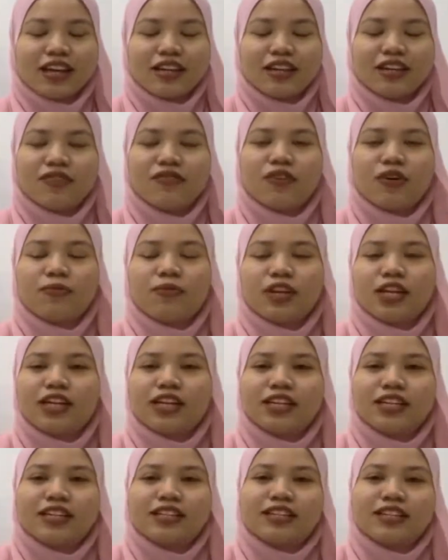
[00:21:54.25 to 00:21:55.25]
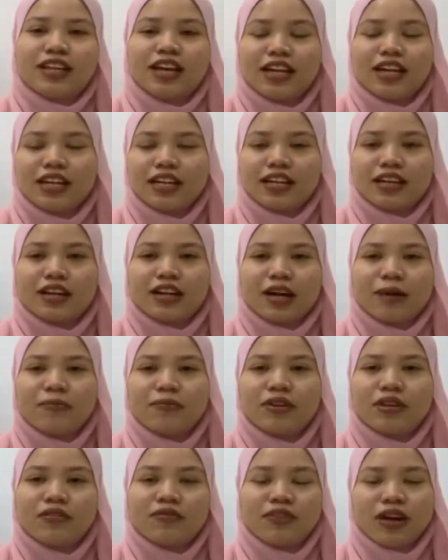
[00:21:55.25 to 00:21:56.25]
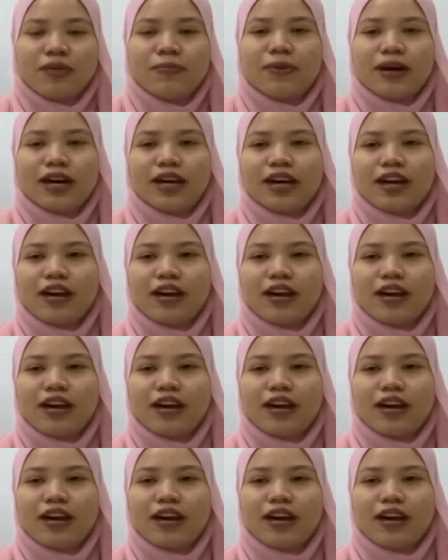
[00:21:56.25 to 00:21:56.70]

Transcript: The formula is net income divided by